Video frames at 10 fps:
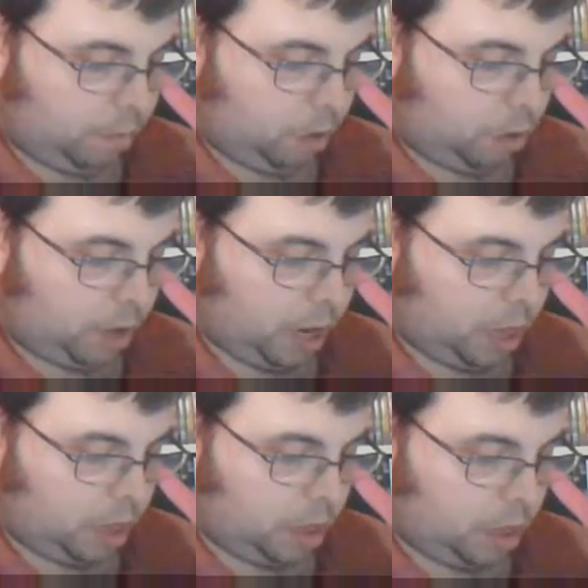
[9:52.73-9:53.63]
one
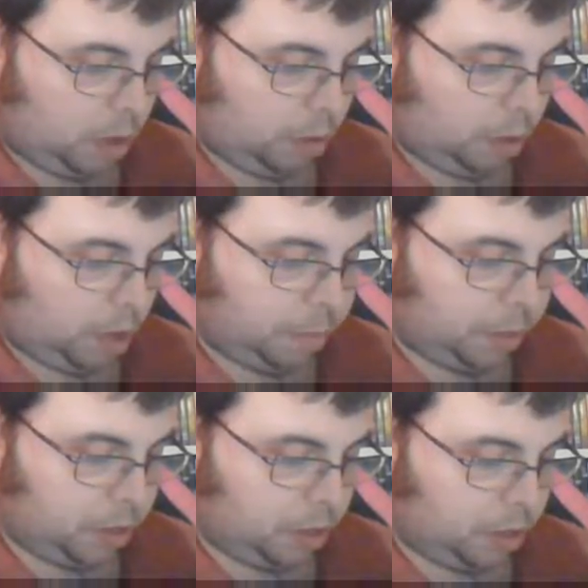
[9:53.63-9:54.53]
has a steel
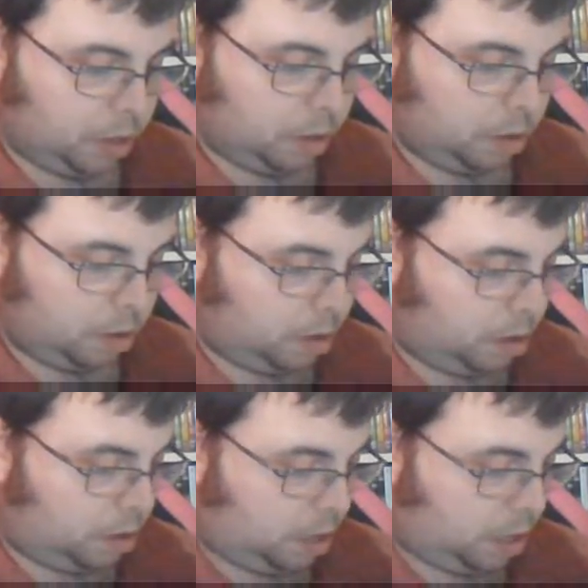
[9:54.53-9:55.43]
stomach
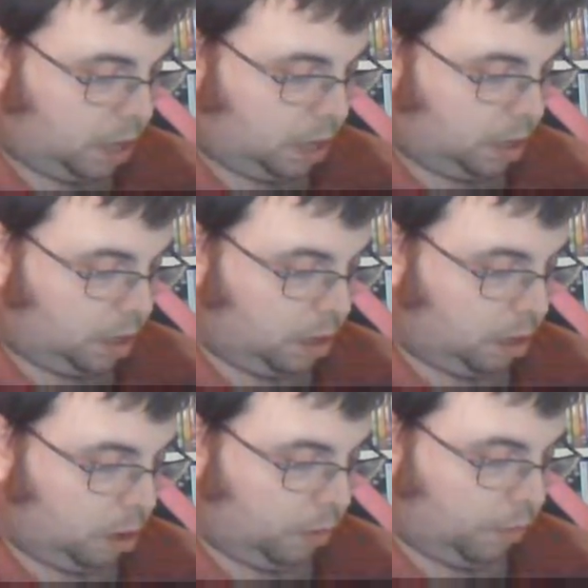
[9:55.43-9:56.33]
and does
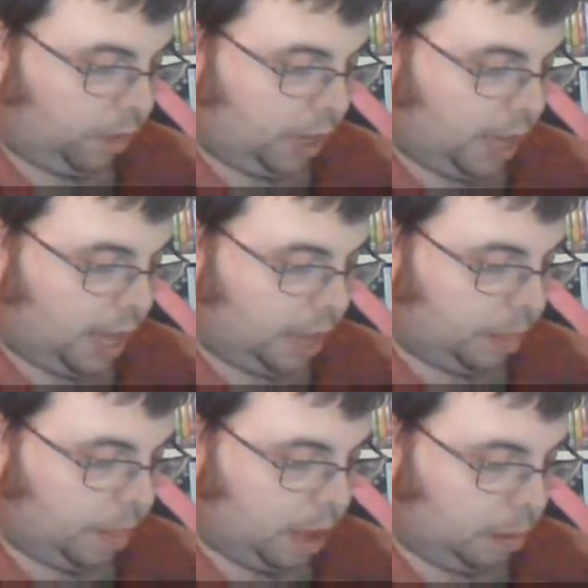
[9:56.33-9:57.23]
not forget
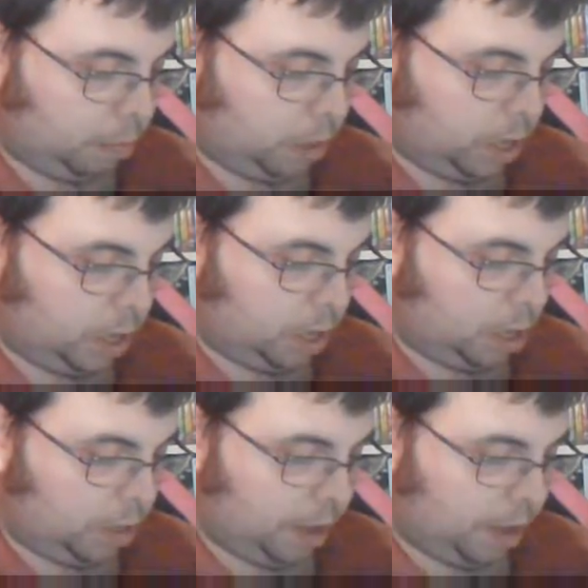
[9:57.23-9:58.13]
that one is
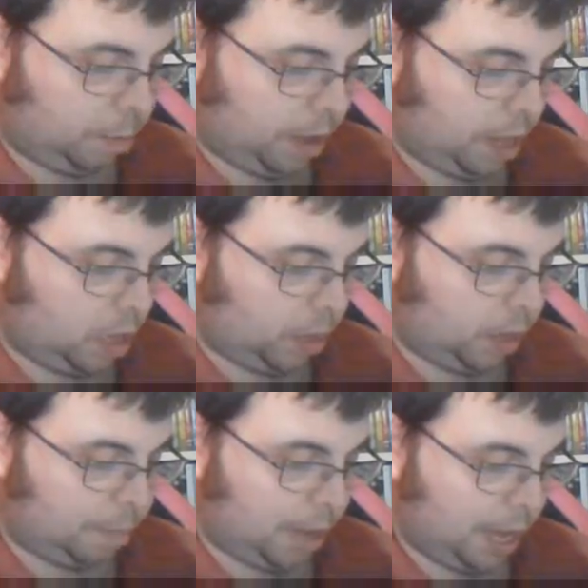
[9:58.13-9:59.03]
something better
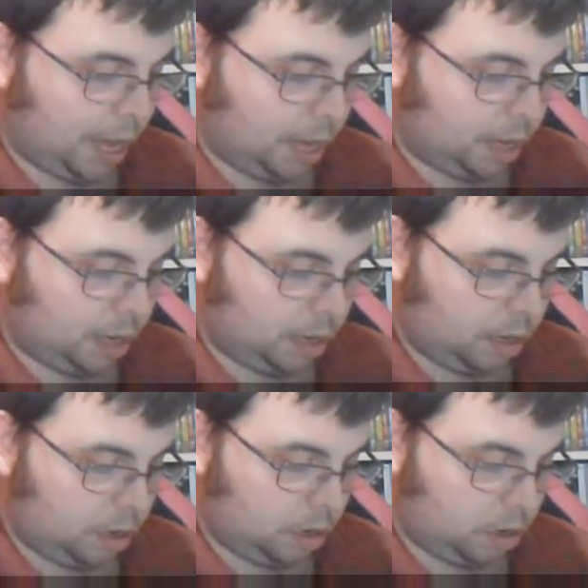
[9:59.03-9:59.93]
than a man.
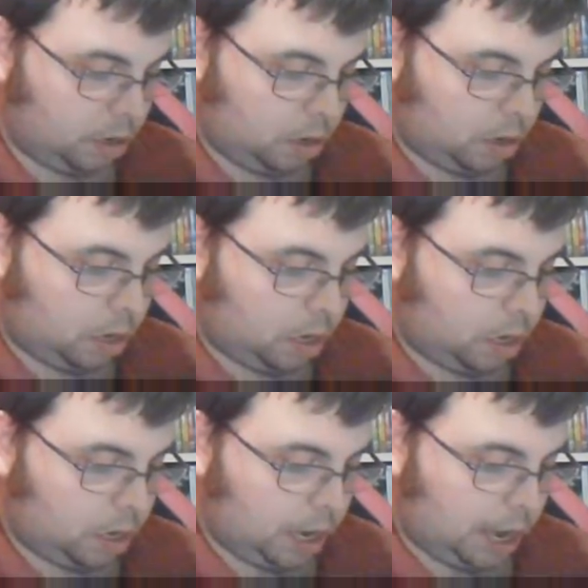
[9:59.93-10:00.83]

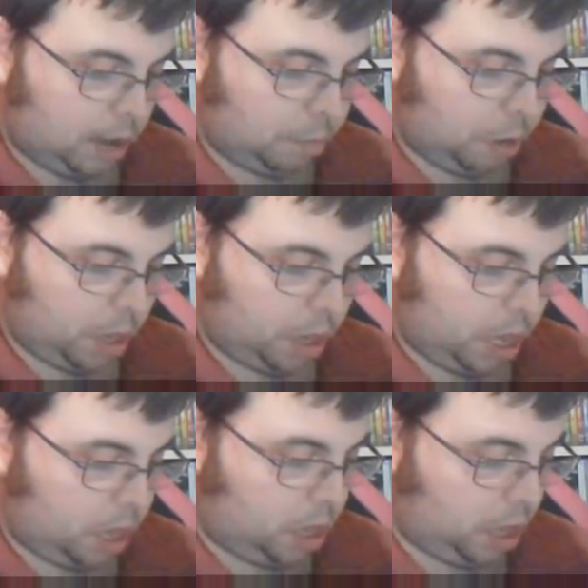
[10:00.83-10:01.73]
Now my
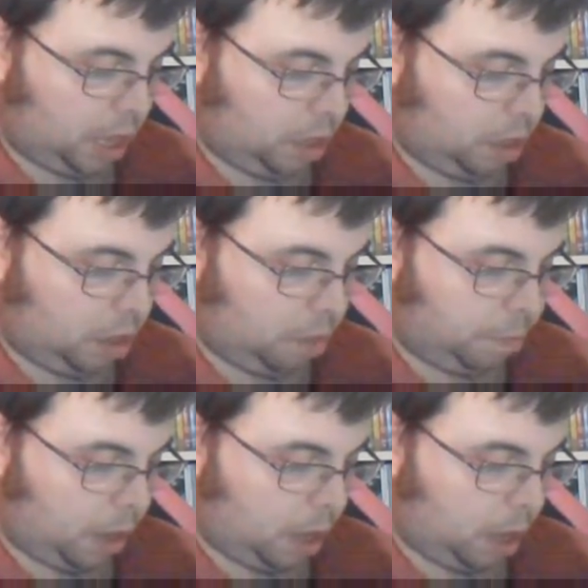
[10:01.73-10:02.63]
seasickness is
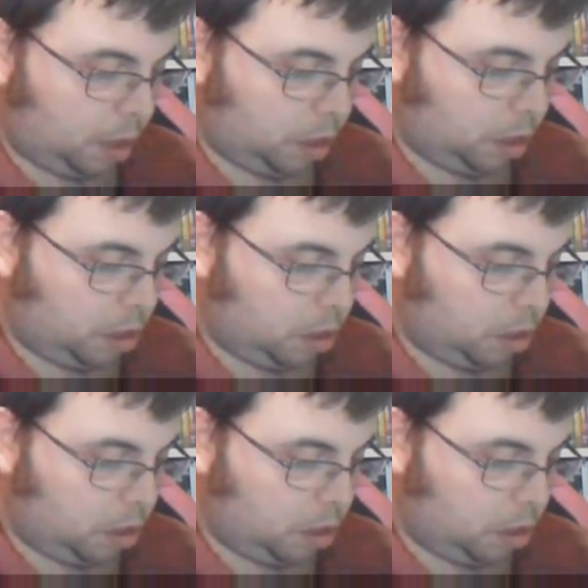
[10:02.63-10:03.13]
past.